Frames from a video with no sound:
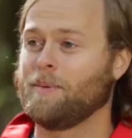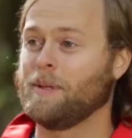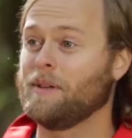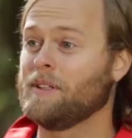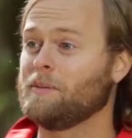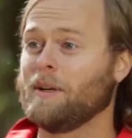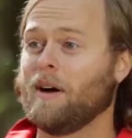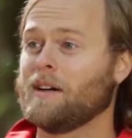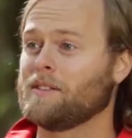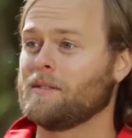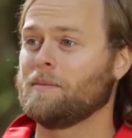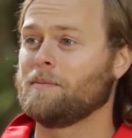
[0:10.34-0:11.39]
Puritii's been
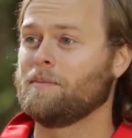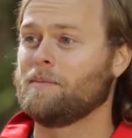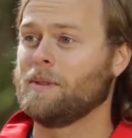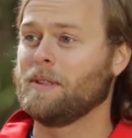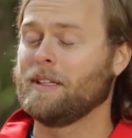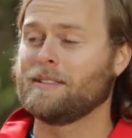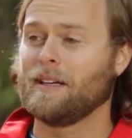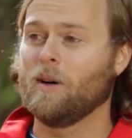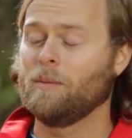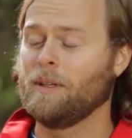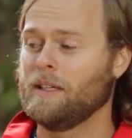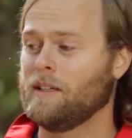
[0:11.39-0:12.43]
awesome. Puritii has
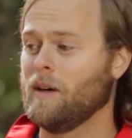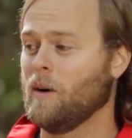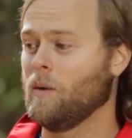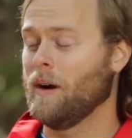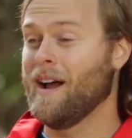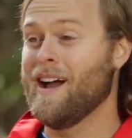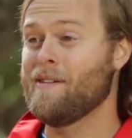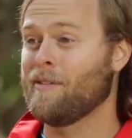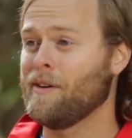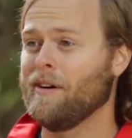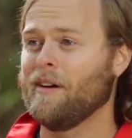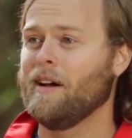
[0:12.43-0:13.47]
helped me go
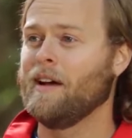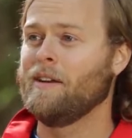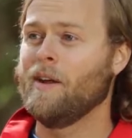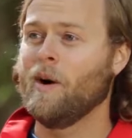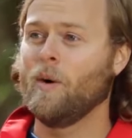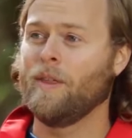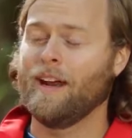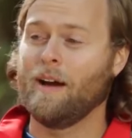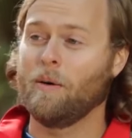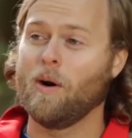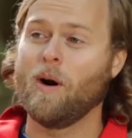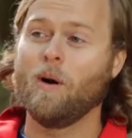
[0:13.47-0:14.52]
wherever and know that
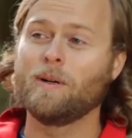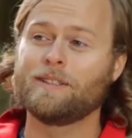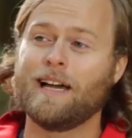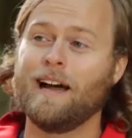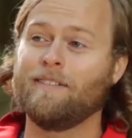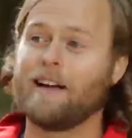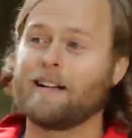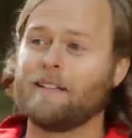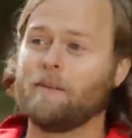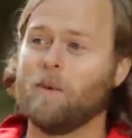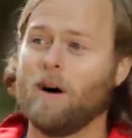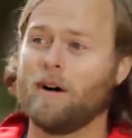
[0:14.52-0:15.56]
I will always have that
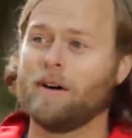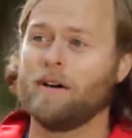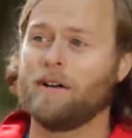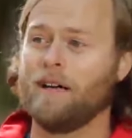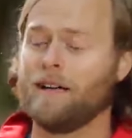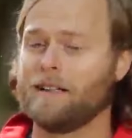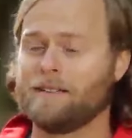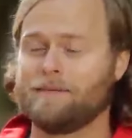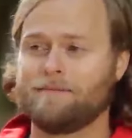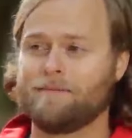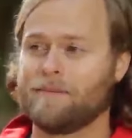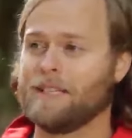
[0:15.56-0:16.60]
clean water and I can
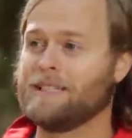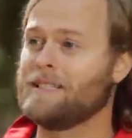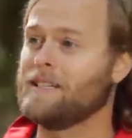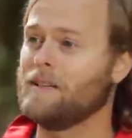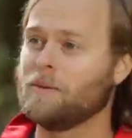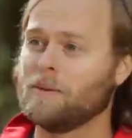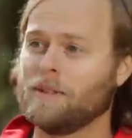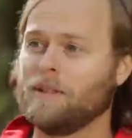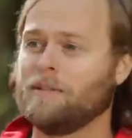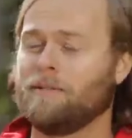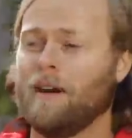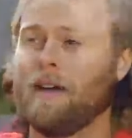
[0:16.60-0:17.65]

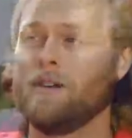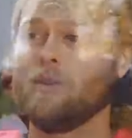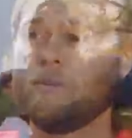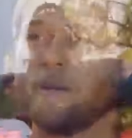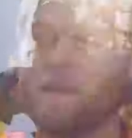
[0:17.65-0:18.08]
continually find new